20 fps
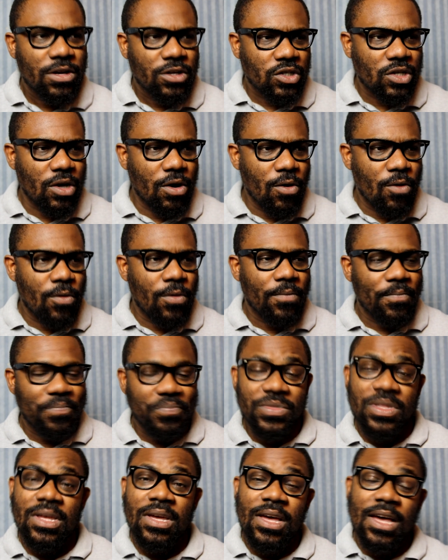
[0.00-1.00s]
So,
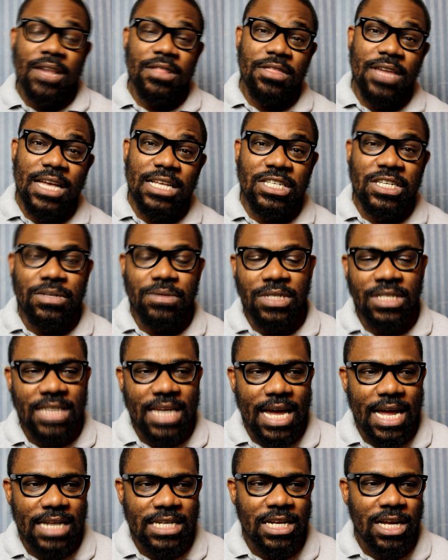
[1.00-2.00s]
and then she
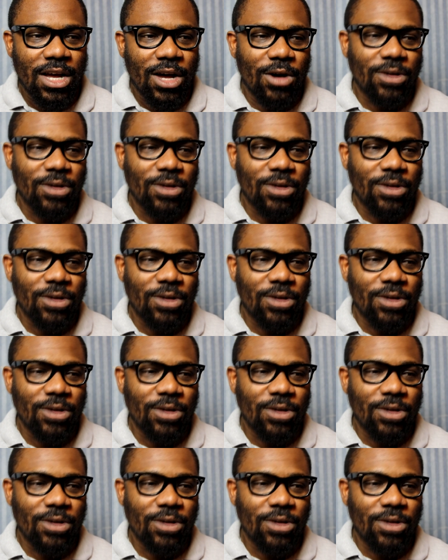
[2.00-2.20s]
said,